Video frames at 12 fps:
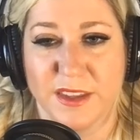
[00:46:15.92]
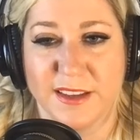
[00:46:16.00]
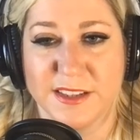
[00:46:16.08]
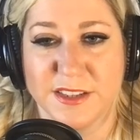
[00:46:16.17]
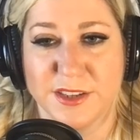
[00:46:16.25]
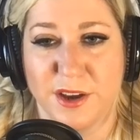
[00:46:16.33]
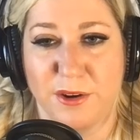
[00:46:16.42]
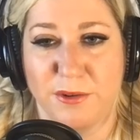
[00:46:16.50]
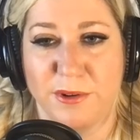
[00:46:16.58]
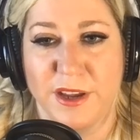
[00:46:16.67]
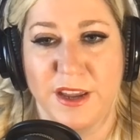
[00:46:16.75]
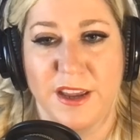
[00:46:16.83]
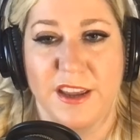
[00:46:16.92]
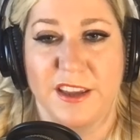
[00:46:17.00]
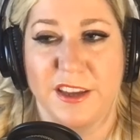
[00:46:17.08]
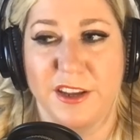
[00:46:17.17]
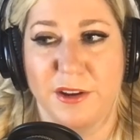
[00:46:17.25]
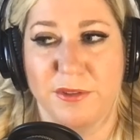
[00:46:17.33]
So
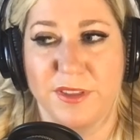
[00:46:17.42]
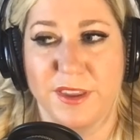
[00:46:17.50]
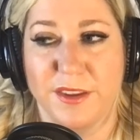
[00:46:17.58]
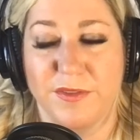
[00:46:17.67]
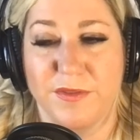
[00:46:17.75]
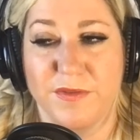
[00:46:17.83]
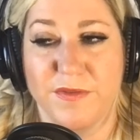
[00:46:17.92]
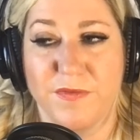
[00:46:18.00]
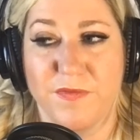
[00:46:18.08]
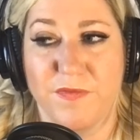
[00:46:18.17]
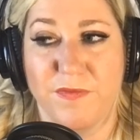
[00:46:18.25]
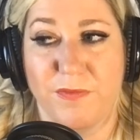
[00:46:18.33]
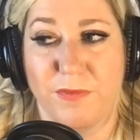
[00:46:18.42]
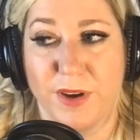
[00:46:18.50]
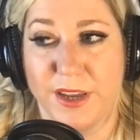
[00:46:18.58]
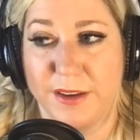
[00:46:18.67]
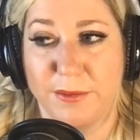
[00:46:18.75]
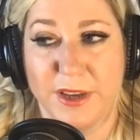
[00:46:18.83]
the
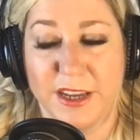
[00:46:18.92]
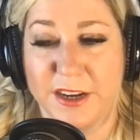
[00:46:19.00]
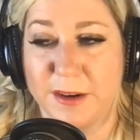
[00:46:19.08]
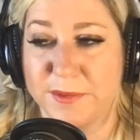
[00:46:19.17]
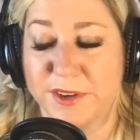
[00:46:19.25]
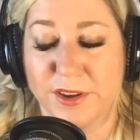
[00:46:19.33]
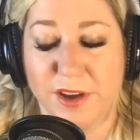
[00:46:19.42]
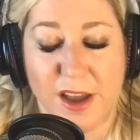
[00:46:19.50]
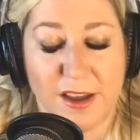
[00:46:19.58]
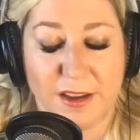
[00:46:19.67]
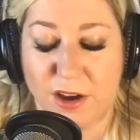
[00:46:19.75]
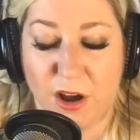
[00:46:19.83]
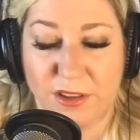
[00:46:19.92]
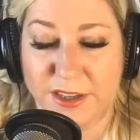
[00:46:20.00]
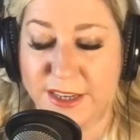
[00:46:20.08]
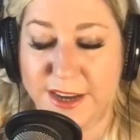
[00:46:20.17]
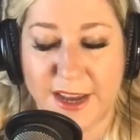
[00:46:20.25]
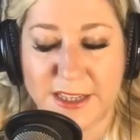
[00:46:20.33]
we ended up
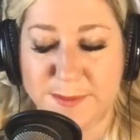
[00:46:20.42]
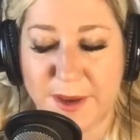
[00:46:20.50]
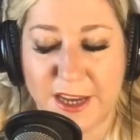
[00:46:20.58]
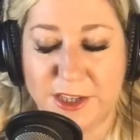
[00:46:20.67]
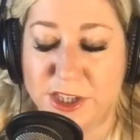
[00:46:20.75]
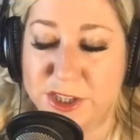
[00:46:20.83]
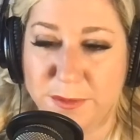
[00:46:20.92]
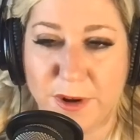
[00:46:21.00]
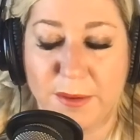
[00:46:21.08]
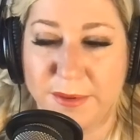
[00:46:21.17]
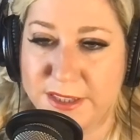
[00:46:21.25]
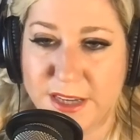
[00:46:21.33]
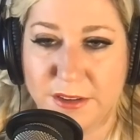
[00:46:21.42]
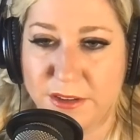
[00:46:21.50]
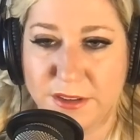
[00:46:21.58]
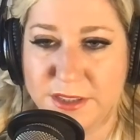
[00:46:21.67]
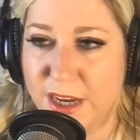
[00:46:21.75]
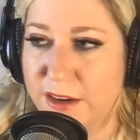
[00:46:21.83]
calling it Next Page. I should probably tell
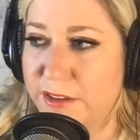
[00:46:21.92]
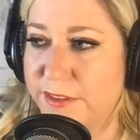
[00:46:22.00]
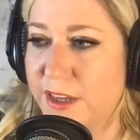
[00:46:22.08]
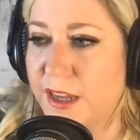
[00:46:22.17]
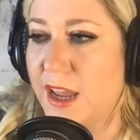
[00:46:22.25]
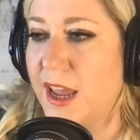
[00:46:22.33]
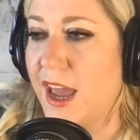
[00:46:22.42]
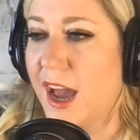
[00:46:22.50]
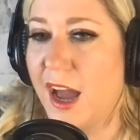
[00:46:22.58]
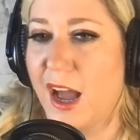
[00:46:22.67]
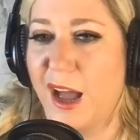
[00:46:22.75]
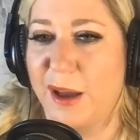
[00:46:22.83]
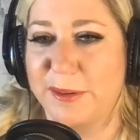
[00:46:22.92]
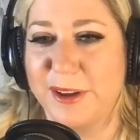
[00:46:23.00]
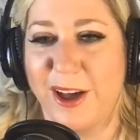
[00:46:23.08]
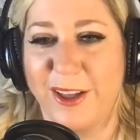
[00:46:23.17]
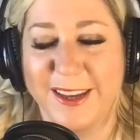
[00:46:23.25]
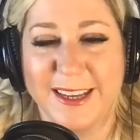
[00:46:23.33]
you the title of it.
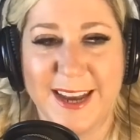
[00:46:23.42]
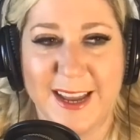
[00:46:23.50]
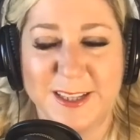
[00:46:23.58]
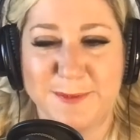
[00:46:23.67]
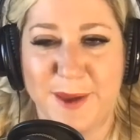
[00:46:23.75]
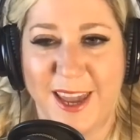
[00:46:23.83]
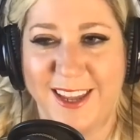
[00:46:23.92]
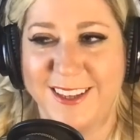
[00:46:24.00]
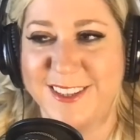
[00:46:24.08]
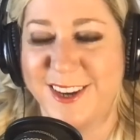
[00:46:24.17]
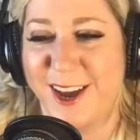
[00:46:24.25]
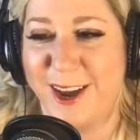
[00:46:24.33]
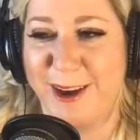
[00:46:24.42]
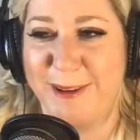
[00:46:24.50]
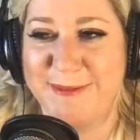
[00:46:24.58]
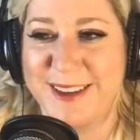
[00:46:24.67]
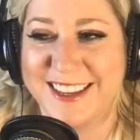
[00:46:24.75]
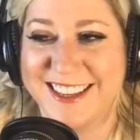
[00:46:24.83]
Calling it Next Page,
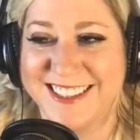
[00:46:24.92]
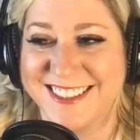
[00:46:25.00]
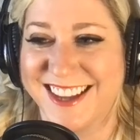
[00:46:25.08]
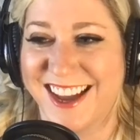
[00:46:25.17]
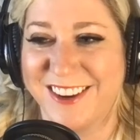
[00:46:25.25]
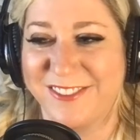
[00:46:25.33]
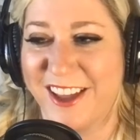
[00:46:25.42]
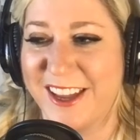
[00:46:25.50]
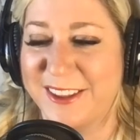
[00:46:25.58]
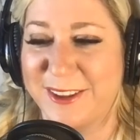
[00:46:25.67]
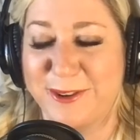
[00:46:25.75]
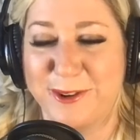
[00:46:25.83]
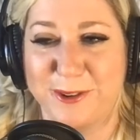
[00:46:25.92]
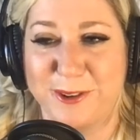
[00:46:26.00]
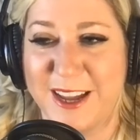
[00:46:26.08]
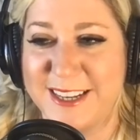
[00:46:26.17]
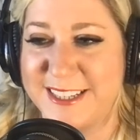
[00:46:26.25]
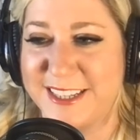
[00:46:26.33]
because it's kind of like the whole
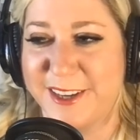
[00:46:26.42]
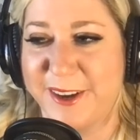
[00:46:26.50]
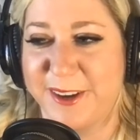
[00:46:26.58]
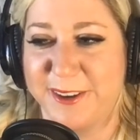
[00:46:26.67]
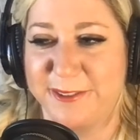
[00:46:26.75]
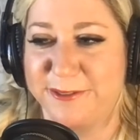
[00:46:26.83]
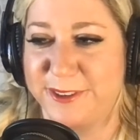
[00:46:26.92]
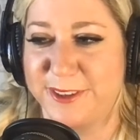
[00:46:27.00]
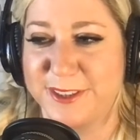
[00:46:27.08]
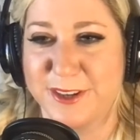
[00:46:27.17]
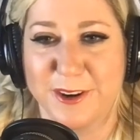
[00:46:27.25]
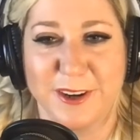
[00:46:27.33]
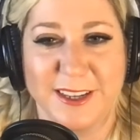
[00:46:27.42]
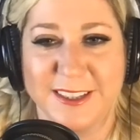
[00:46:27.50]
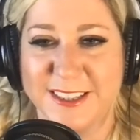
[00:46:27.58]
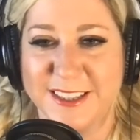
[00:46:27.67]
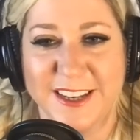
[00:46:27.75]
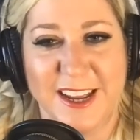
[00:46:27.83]
idea of turning
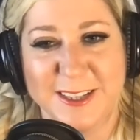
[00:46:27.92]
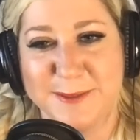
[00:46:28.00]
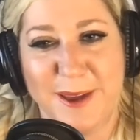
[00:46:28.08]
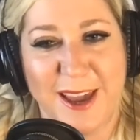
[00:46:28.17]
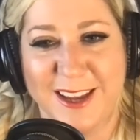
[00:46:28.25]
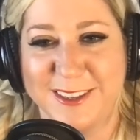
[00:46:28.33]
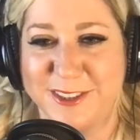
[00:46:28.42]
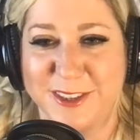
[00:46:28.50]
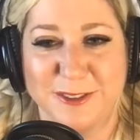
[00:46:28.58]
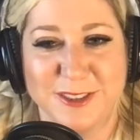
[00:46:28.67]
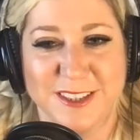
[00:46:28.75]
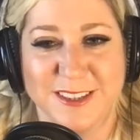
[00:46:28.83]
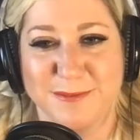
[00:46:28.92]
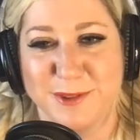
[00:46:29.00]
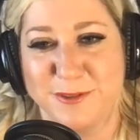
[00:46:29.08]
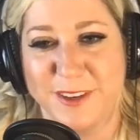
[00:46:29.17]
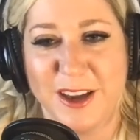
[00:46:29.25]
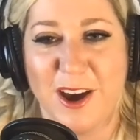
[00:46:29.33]
to the next page, just
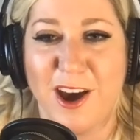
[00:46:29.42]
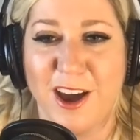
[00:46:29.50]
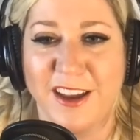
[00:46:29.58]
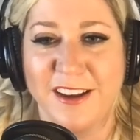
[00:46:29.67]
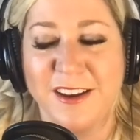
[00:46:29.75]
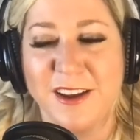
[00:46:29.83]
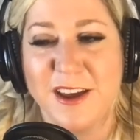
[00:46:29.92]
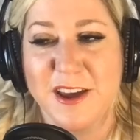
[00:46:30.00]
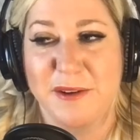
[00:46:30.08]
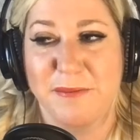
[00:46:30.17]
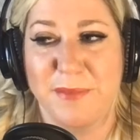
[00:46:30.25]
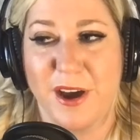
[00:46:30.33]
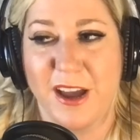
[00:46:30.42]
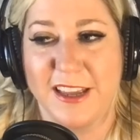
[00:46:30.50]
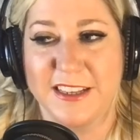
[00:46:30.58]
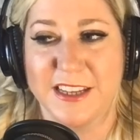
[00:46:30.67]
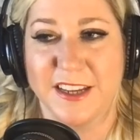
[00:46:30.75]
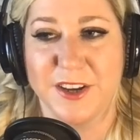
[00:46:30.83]
moving on,
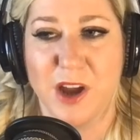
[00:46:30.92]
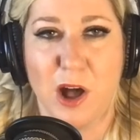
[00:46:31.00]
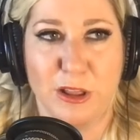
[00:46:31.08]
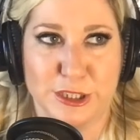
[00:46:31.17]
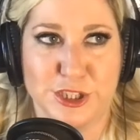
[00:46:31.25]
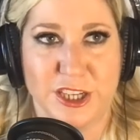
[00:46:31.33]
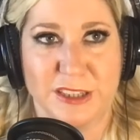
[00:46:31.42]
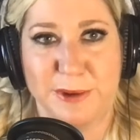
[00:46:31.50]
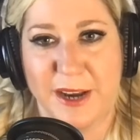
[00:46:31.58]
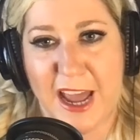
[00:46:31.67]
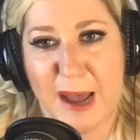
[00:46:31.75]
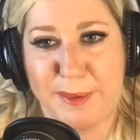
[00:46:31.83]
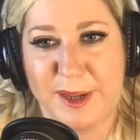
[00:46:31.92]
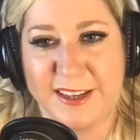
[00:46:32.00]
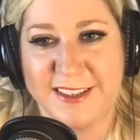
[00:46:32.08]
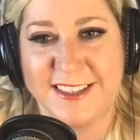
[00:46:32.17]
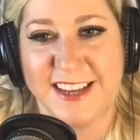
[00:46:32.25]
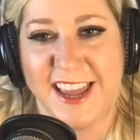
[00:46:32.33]
but acknowledging what
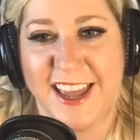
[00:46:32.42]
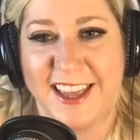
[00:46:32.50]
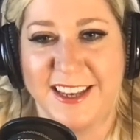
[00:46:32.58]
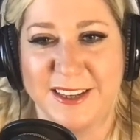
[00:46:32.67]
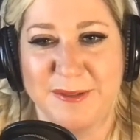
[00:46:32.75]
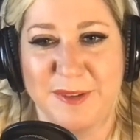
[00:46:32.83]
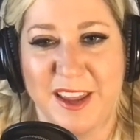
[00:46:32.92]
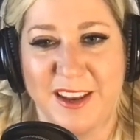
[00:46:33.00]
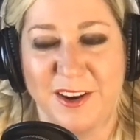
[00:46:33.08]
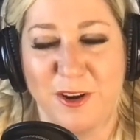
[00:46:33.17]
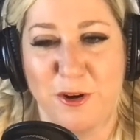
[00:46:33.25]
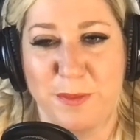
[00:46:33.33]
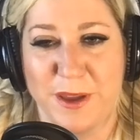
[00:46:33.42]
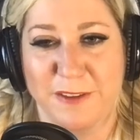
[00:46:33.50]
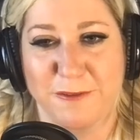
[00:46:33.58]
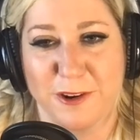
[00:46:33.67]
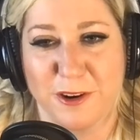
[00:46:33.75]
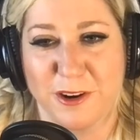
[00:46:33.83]
happened, and
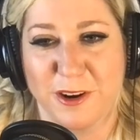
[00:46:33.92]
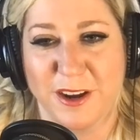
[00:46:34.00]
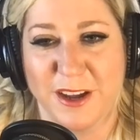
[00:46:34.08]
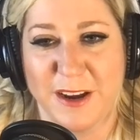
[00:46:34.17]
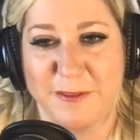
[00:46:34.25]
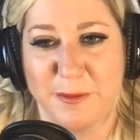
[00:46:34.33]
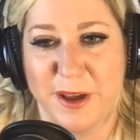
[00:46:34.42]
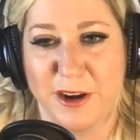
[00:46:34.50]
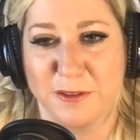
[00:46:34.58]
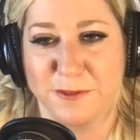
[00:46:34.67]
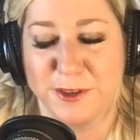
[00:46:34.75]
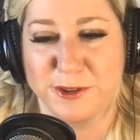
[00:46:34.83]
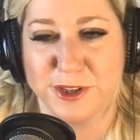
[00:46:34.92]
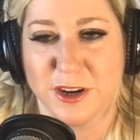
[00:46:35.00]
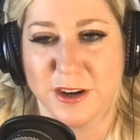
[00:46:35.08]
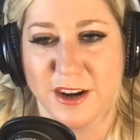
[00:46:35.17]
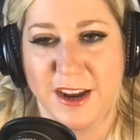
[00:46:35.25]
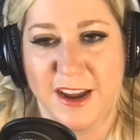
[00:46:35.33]
hoping for kind of a better
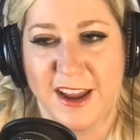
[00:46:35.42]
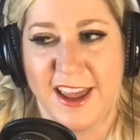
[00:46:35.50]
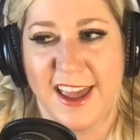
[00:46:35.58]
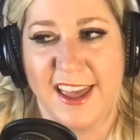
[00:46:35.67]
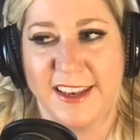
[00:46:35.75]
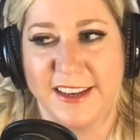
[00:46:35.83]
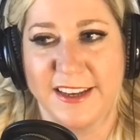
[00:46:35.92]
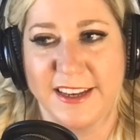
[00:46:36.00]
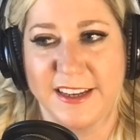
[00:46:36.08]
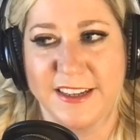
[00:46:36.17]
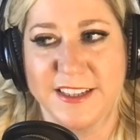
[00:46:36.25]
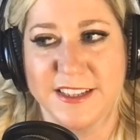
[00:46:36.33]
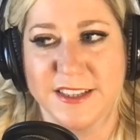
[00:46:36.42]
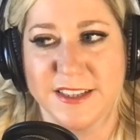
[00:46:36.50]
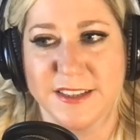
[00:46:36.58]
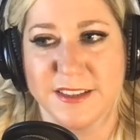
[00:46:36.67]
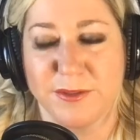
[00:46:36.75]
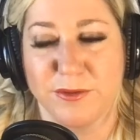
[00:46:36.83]
future. And it
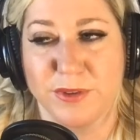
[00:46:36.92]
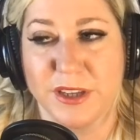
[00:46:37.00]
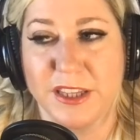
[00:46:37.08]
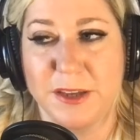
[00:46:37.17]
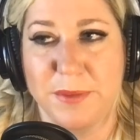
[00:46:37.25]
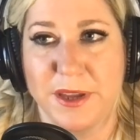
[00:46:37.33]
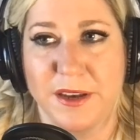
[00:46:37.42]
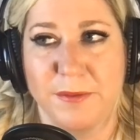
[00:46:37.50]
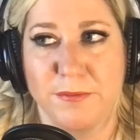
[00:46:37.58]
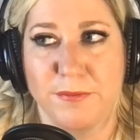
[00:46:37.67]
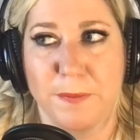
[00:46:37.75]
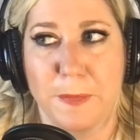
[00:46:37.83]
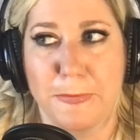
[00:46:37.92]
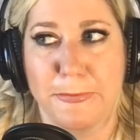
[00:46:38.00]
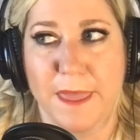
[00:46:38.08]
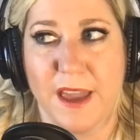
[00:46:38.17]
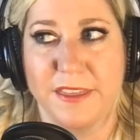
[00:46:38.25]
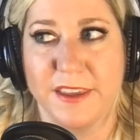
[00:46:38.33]
has really been,
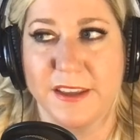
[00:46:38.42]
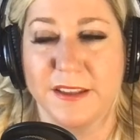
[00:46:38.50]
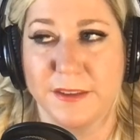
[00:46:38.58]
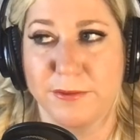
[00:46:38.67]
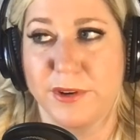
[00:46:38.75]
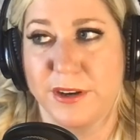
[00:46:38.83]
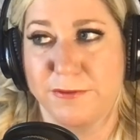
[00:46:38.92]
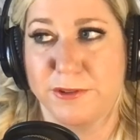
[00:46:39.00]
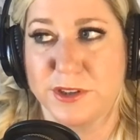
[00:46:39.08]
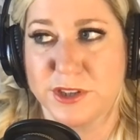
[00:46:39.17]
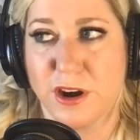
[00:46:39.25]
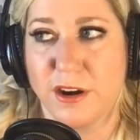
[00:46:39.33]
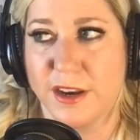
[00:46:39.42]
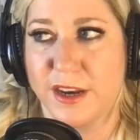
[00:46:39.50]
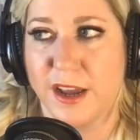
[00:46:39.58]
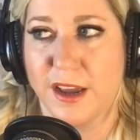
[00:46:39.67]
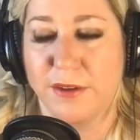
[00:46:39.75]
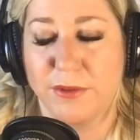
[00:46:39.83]
I think when it first
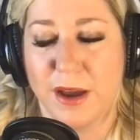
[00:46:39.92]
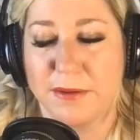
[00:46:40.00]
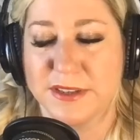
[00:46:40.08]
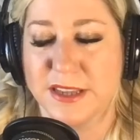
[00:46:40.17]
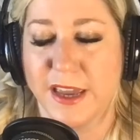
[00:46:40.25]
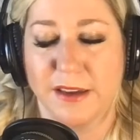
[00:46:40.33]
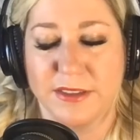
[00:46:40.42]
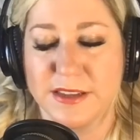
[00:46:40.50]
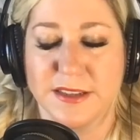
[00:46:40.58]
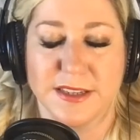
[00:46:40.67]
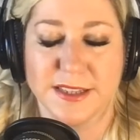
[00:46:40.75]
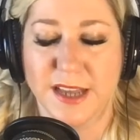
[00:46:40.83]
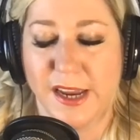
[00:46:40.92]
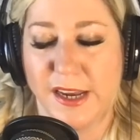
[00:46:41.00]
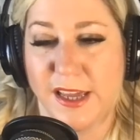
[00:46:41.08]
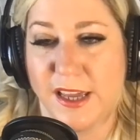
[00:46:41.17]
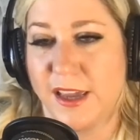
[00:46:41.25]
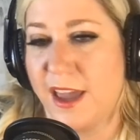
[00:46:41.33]
started, I was like, this is
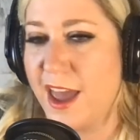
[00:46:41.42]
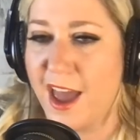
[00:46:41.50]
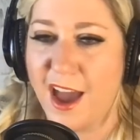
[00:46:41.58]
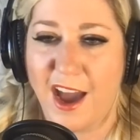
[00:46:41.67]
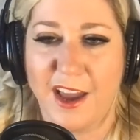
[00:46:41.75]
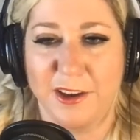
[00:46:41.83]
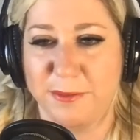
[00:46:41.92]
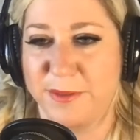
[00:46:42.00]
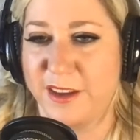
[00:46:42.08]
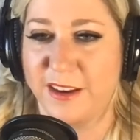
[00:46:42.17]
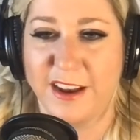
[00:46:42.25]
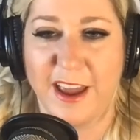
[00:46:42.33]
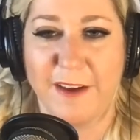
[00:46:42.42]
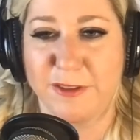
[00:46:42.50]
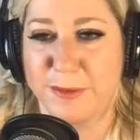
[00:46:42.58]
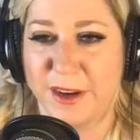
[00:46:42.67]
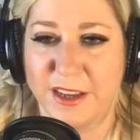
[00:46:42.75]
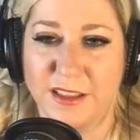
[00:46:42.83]
exciting. I hope that
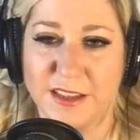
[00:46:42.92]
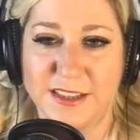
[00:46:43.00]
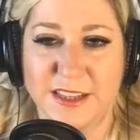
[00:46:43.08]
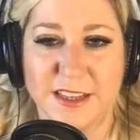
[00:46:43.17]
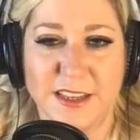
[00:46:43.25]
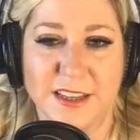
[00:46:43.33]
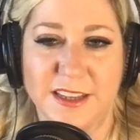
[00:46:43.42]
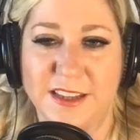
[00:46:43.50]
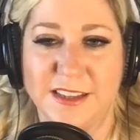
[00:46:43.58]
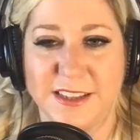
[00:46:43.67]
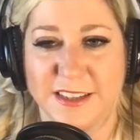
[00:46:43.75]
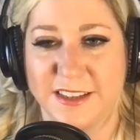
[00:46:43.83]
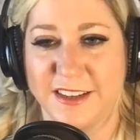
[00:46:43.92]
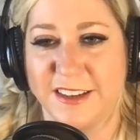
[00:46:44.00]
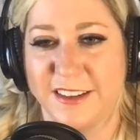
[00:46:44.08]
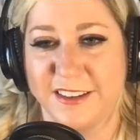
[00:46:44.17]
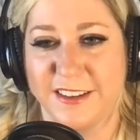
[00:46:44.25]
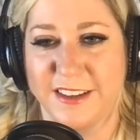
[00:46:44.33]
everybody listens
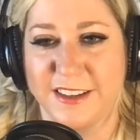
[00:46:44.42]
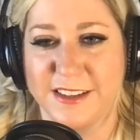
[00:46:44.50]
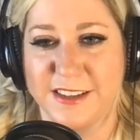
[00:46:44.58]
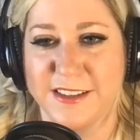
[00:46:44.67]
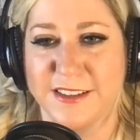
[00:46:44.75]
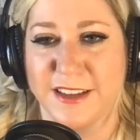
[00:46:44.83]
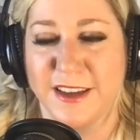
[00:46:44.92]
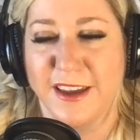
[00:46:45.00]
and is